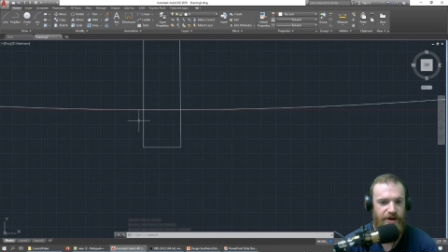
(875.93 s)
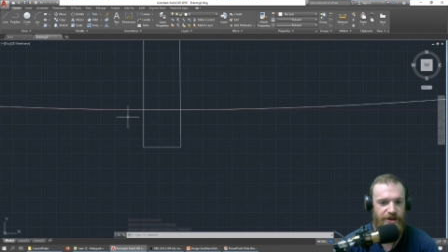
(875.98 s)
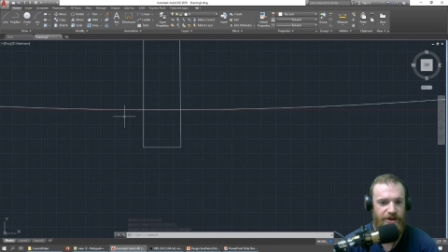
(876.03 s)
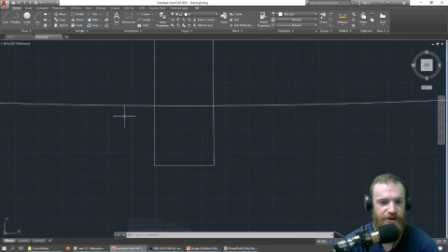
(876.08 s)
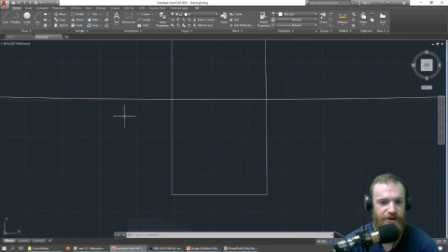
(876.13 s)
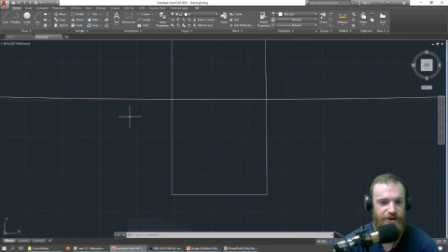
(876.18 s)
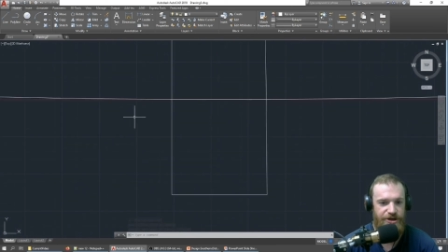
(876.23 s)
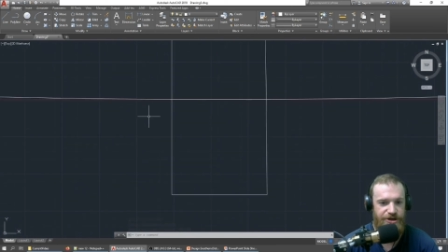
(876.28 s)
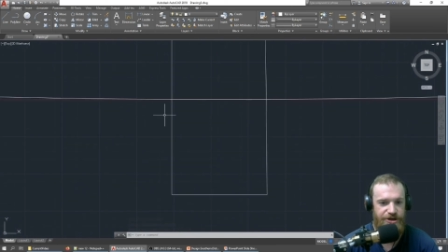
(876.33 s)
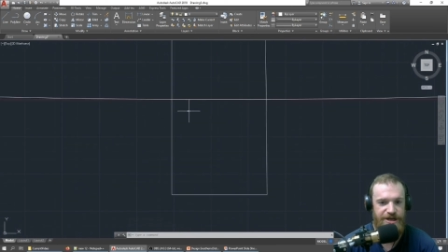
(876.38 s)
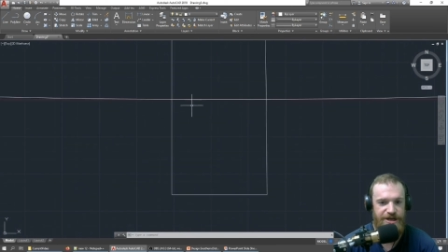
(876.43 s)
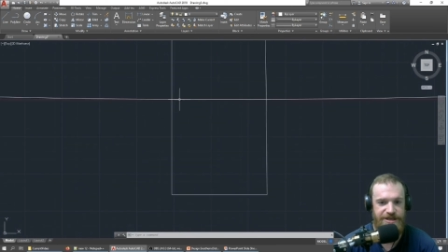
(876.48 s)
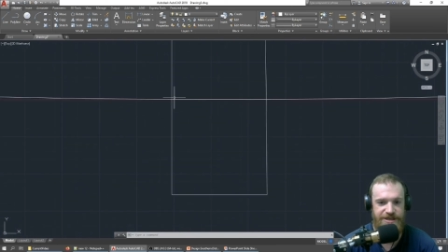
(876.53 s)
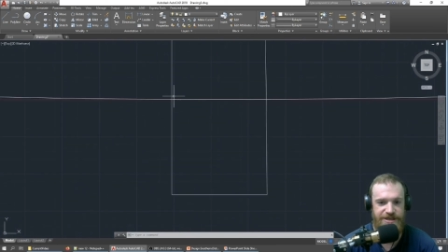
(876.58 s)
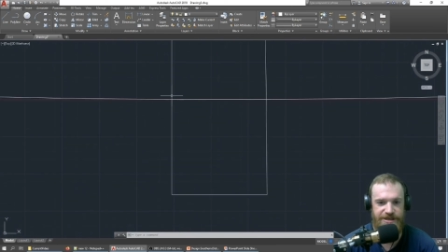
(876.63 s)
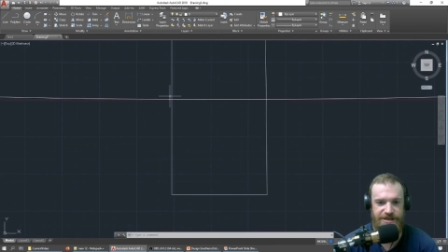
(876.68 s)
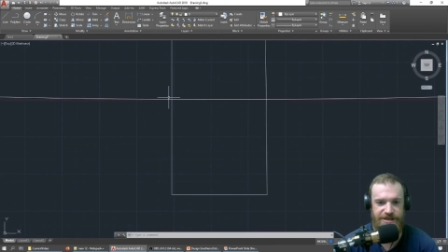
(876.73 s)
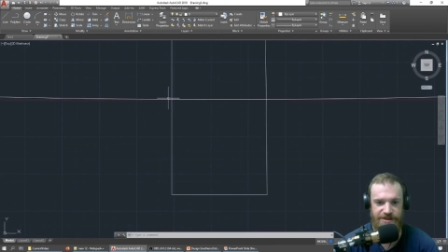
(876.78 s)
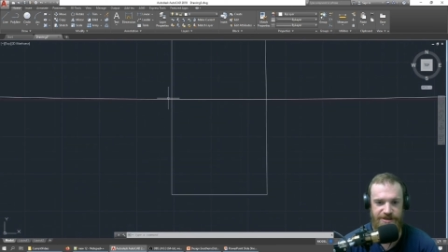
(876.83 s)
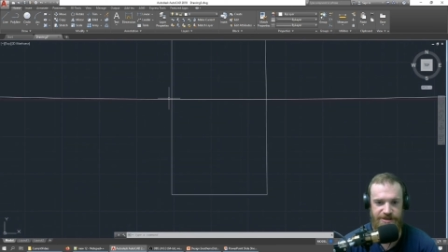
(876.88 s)
the
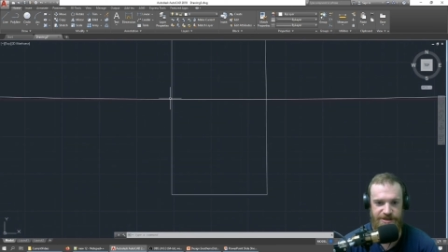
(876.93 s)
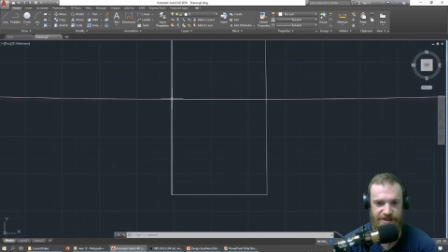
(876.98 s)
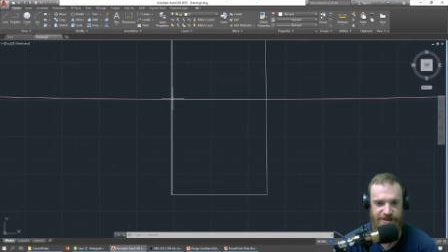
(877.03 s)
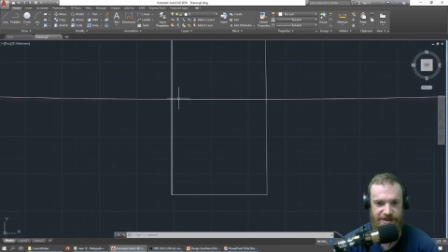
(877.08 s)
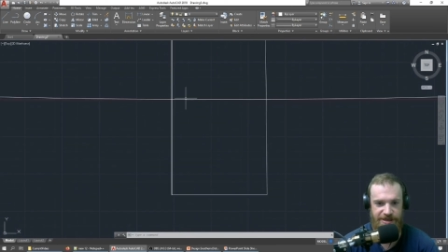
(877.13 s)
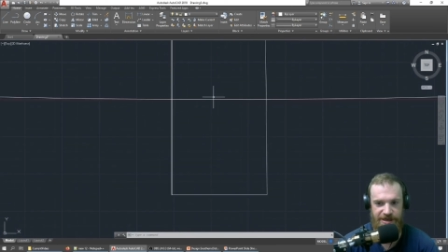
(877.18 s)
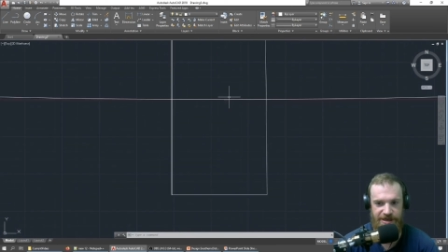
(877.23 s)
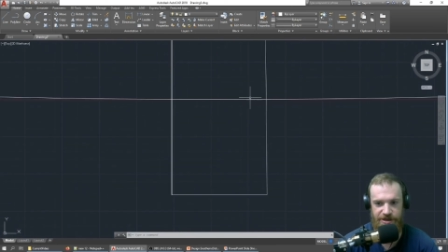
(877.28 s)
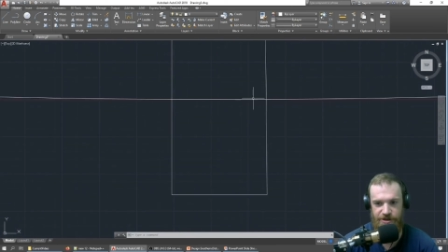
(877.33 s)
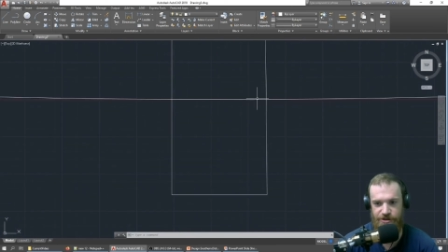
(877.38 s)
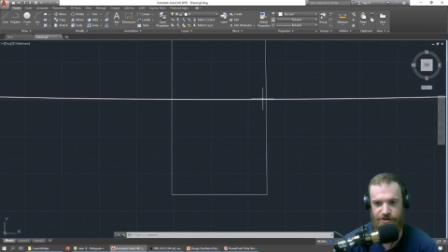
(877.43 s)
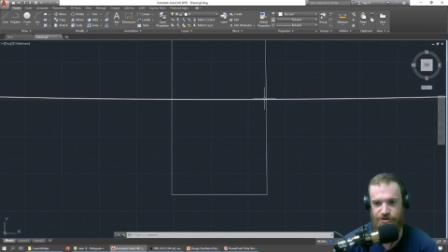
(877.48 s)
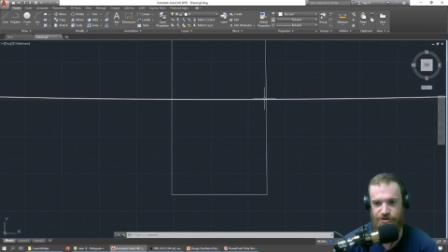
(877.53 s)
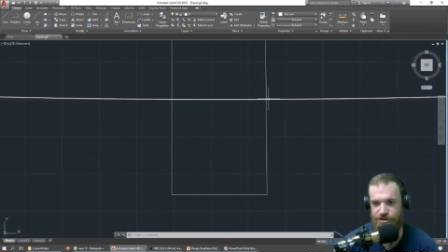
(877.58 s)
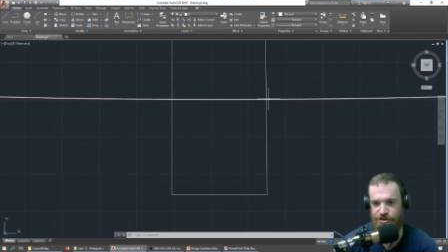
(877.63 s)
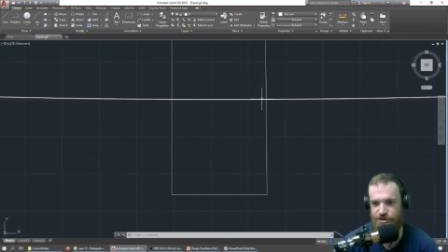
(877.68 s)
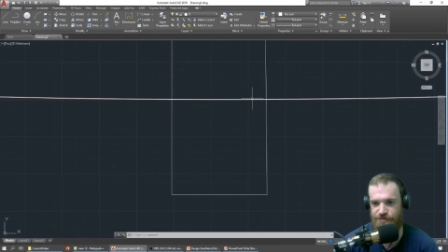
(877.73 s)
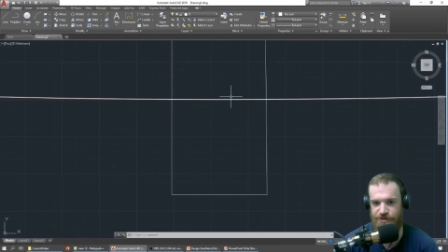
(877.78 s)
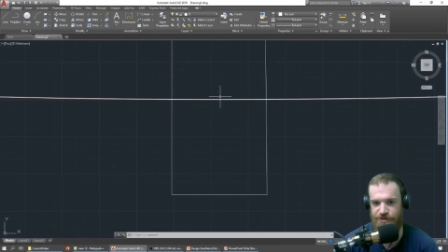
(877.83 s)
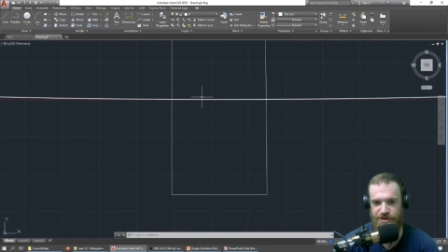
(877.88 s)
distance here
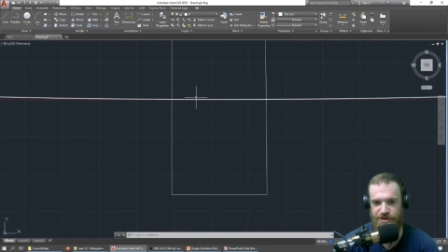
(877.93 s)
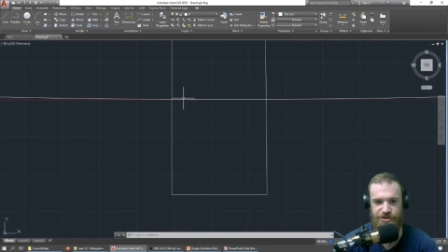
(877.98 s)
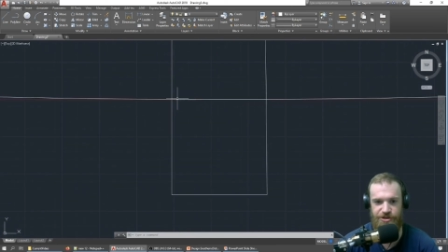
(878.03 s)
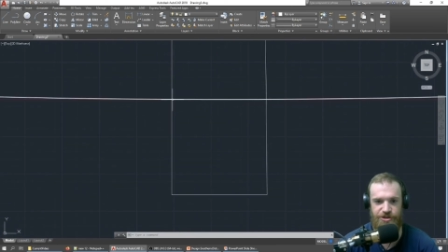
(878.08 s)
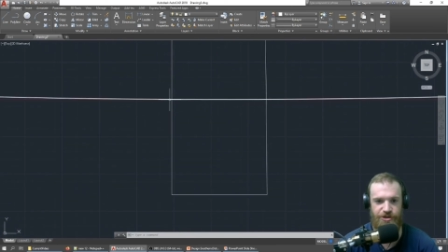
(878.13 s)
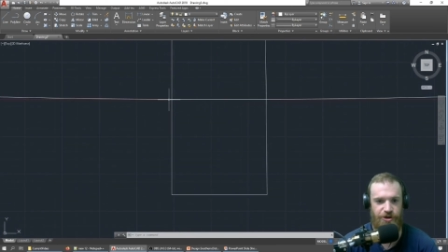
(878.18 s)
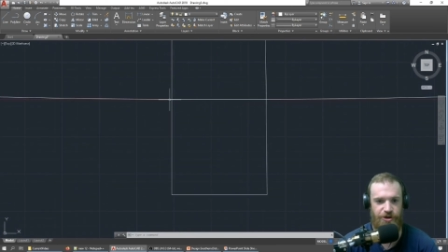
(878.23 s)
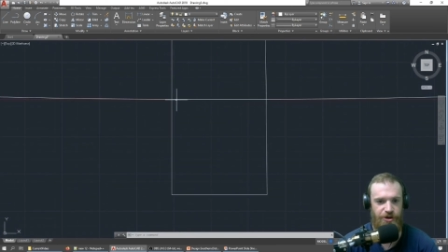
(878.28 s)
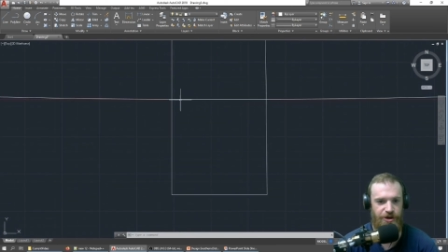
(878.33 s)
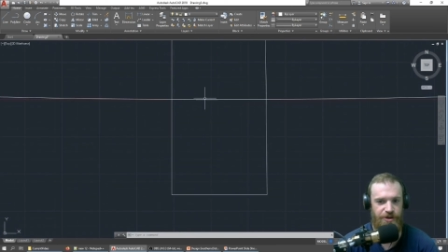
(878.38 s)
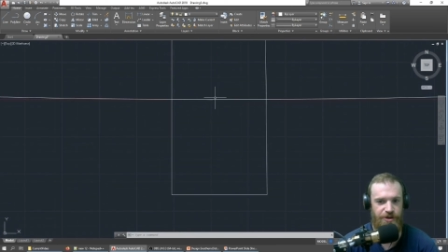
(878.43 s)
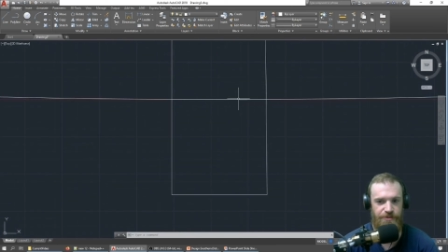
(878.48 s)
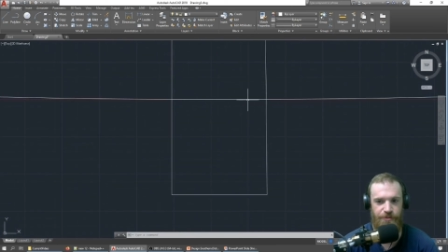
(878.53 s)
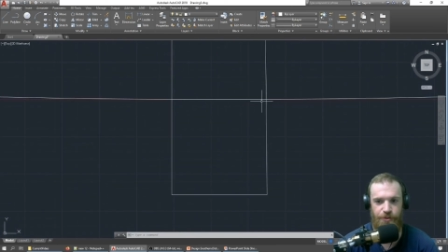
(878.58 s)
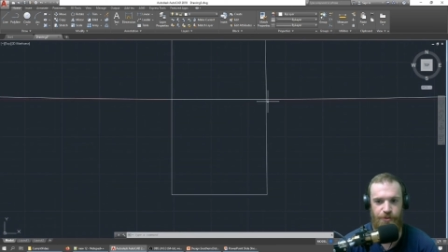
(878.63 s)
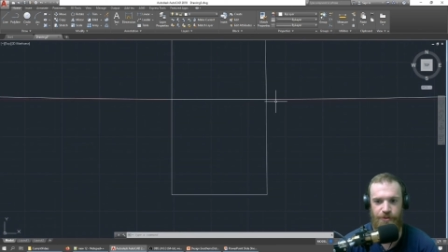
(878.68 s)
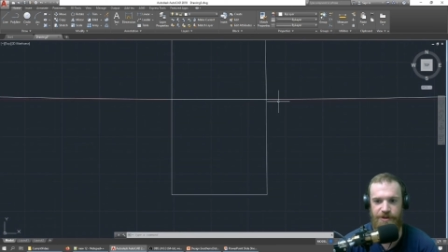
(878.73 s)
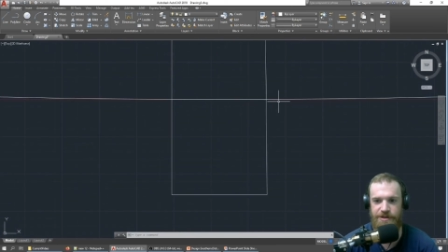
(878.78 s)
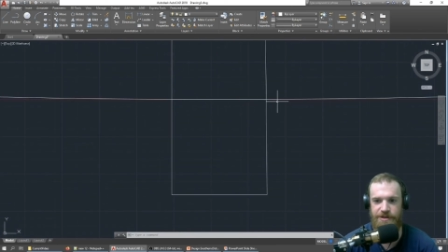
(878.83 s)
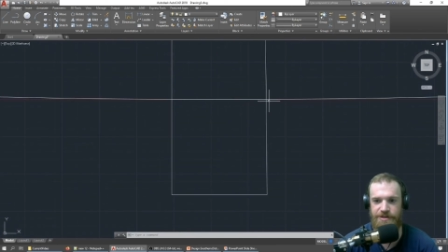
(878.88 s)
should be the starting
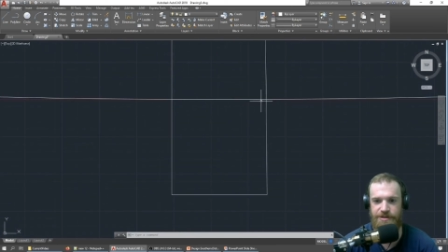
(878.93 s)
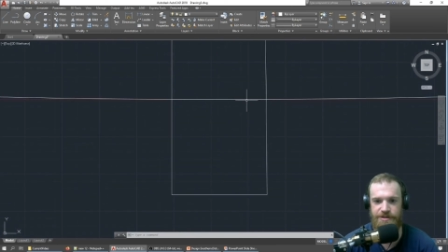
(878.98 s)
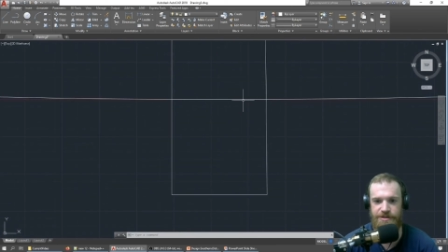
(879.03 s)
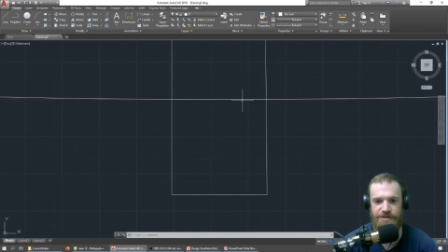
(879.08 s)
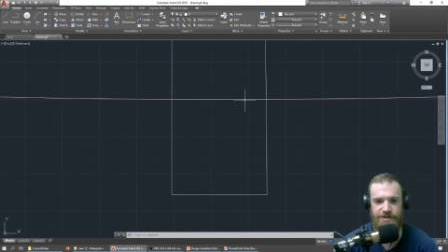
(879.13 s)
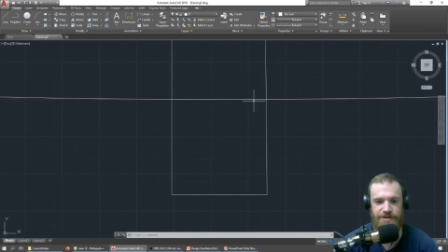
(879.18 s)
point,